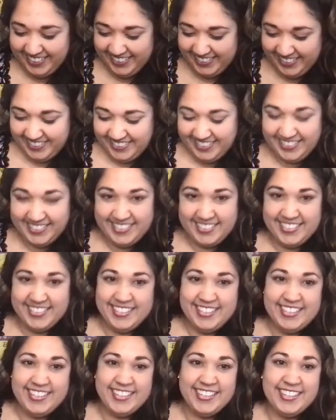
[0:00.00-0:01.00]

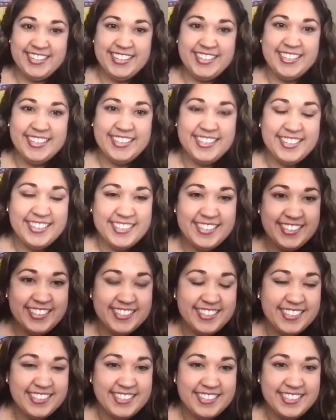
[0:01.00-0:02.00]

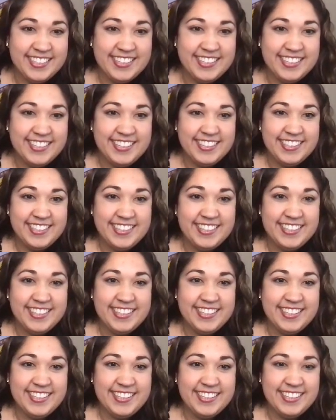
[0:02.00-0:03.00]

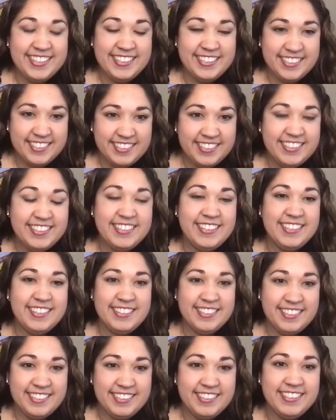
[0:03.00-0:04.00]

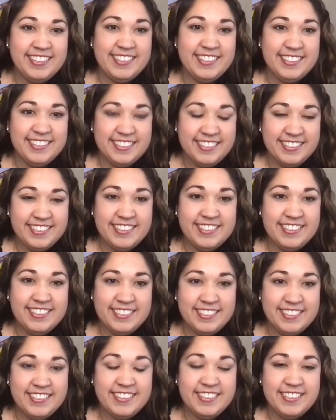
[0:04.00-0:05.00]

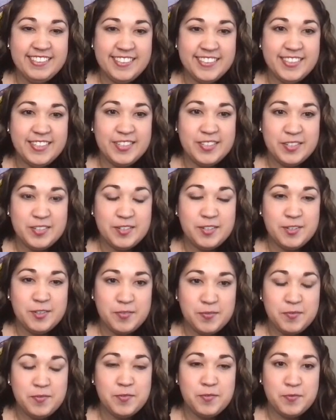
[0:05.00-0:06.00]

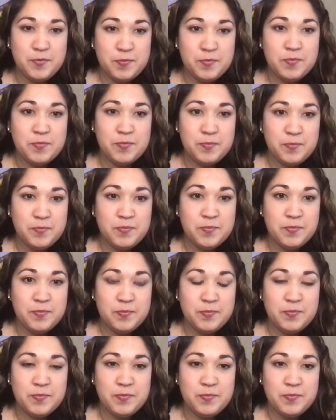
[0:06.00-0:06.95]
The person shown says nothing.